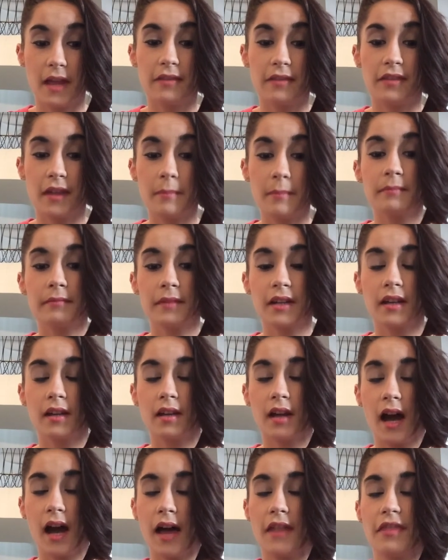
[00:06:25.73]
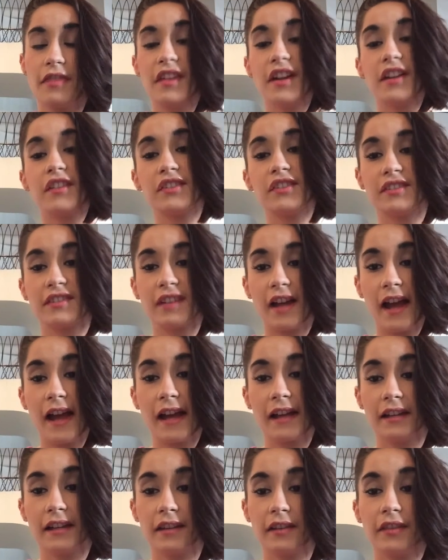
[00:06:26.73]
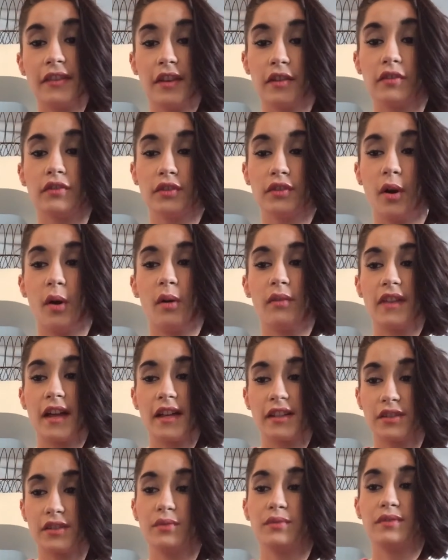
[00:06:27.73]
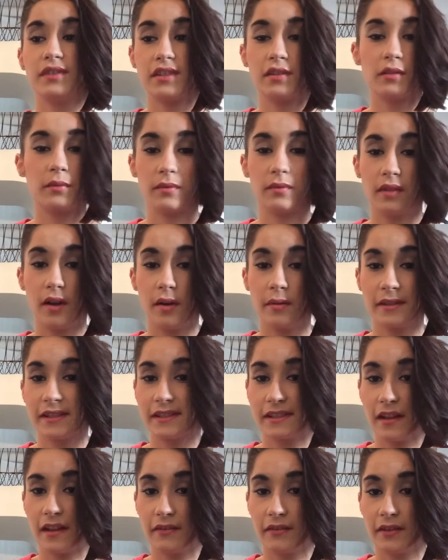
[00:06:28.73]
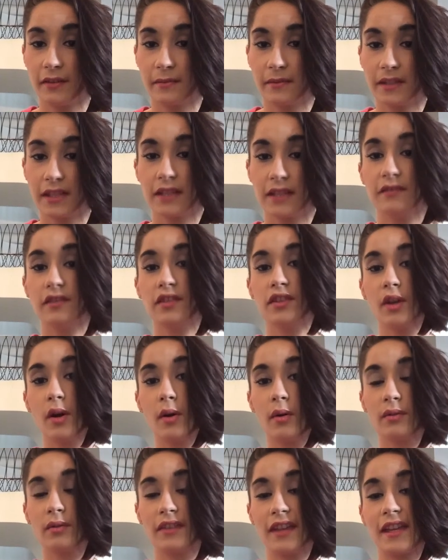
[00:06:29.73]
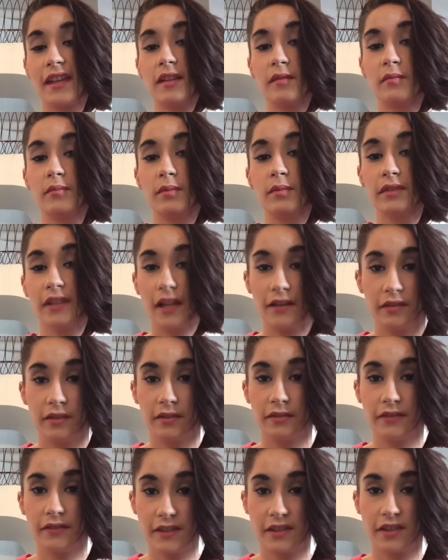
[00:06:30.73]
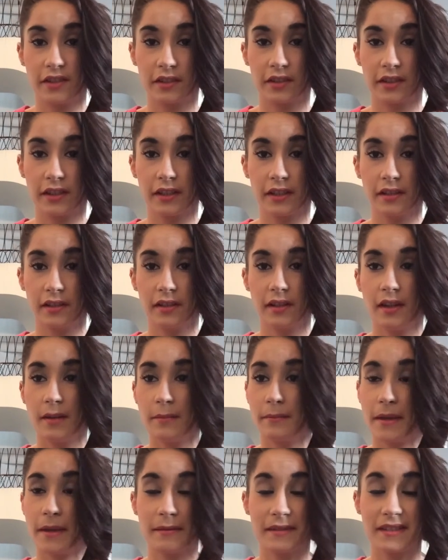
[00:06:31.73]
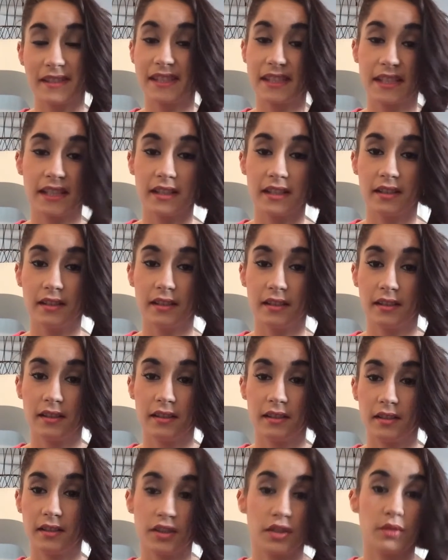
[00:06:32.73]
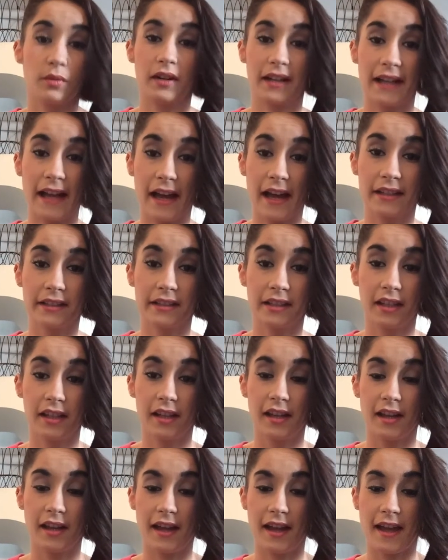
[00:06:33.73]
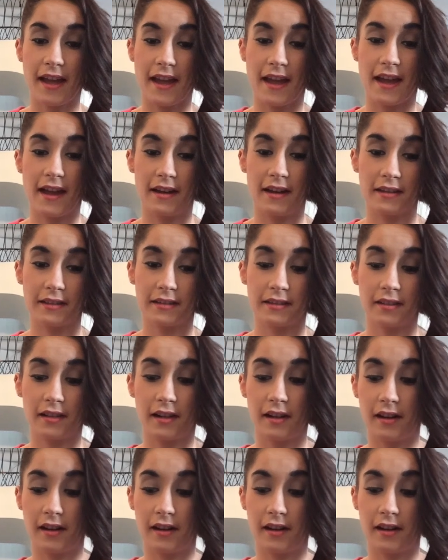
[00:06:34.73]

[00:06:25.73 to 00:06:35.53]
Then on their side, they'll know that you still will always love them, even though they will never physically maybe see you again. And